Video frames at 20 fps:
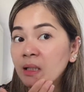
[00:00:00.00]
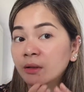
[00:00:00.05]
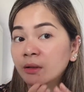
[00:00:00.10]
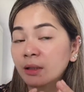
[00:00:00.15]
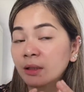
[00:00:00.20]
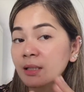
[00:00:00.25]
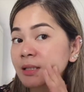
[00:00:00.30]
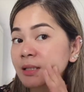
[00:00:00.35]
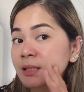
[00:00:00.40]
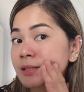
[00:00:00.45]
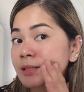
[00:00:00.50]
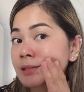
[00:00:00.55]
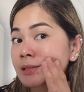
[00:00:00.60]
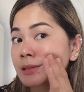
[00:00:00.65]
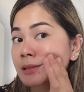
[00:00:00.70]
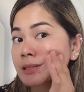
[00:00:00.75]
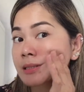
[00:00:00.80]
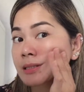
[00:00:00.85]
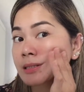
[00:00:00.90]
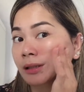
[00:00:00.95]
There are
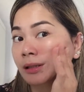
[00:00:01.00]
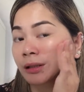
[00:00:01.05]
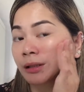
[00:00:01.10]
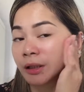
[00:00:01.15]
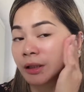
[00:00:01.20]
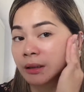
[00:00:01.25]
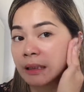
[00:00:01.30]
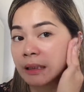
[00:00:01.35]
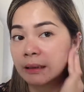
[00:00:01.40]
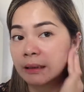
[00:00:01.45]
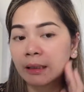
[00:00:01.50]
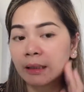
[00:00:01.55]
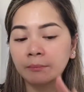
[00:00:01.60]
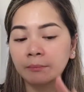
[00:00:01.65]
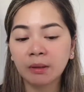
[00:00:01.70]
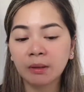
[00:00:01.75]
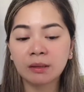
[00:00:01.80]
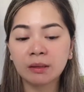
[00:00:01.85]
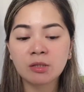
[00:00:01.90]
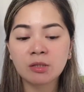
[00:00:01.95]
sunscreens that are
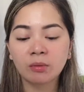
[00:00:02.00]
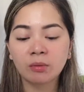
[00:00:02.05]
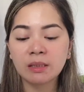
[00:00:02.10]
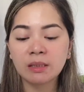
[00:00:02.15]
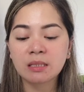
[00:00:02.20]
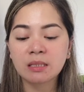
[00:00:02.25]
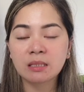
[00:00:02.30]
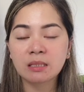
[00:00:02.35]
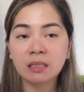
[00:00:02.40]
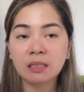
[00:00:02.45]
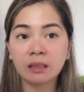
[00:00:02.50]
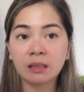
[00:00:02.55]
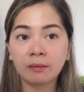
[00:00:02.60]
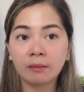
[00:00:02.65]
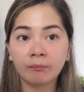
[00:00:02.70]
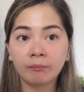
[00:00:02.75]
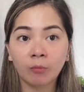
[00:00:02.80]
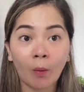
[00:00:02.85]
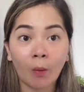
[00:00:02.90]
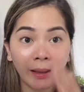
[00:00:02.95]
tinted, but this one is
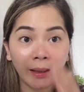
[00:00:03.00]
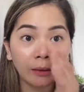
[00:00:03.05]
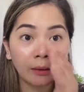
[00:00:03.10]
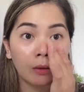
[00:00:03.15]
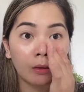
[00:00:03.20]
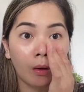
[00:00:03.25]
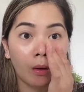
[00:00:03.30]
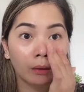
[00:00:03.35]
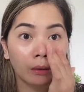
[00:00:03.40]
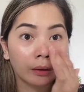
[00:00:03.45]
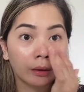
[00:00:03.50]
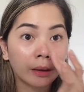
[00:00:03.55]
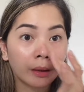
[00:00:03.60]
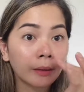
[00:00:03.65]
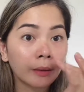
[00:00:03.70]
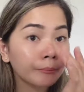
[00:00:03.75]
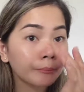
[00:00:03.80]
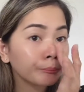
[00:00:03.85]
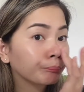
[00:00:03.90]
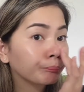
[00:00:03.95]
in white
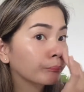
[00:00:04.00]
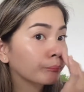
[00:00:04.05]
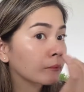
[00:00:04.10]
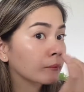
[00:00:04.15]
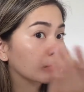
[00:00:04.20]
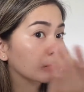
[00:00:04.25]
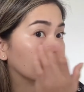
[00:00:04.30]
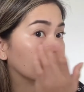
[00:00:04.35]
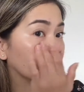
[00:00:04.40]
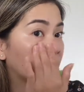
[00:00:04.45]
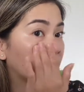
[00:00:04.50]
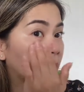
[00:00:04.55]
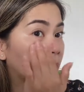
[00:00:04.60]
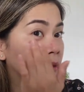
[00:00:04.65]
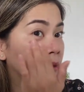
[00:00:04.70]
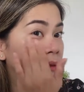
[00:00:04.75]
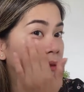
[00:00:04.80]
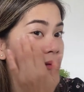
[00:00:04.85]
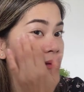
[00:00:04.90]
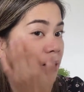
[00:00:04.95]
color,
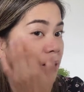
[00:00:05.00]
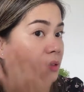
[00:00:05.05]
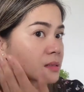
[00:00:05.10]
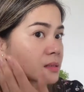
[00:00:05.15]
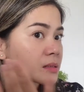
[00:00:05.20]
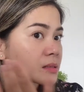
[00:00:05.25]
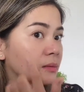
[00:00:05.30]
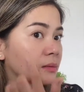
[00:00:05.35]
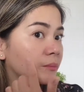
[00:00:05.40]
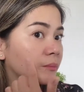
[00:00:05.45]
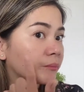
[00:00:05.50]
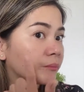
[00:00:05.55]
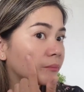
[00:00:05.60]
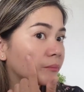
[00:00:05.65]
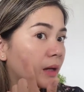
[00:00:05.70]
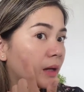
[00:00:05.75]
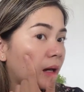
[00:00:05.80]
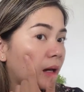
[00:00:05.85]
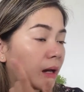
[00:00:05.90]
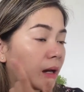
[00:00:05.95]
and it does,
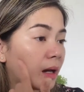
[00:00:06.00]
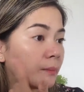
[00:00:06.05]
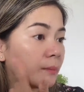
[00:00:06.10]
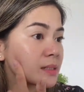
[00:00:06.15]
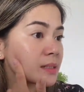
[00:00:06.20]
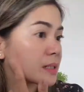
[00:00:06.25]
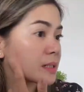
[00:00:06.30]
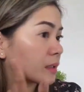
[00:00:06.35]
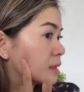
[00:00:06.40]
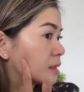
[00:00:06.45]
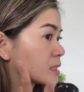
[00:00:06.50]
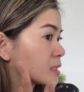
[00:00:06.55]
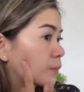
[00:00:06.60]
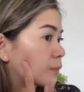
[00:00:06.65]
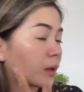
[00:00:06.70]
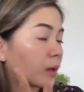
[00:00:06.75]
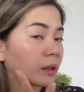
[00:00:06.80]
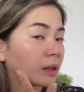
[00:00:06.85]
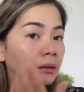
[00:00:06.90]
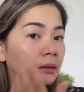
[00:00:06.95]
I must say, this
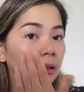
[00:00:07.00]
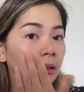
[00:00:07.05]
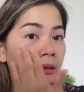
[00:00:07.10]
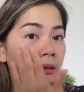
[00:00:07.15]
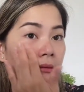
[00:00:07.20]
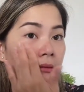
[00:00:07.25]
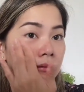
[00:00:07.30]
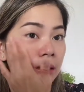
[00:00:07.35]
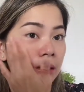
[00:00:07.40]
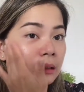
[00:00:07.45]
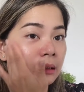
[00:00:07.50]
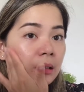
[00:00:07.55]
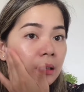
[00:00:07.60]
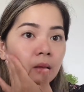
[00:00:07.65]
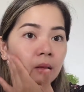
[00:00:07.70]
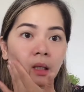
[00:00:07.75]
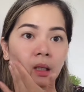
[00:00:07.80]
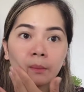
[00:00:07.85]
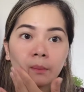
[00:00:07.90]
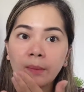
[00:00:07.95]
part,
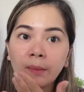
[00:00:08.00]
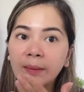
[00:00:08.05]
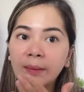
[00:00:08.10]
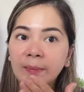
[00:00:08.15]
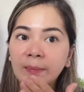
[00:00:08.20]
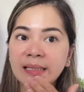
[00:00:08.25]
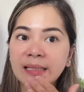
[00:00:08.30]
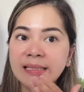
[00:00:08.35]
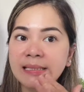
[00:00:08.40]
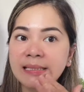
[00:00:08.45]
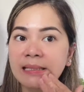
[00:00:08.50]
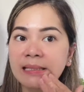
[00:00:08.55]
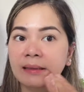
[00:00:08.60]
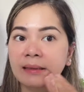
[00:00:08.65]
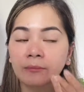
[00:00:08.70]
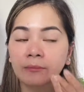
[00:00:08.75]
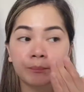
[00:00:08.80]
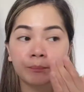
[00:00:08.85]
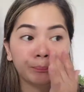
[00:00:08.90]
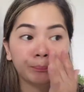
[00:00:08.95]
it made my
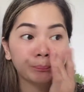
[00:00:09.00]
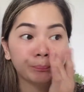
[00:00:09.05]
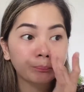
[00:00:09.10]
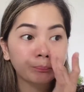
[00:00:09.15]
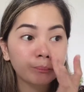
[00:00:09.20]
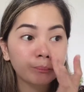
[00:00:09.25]
skin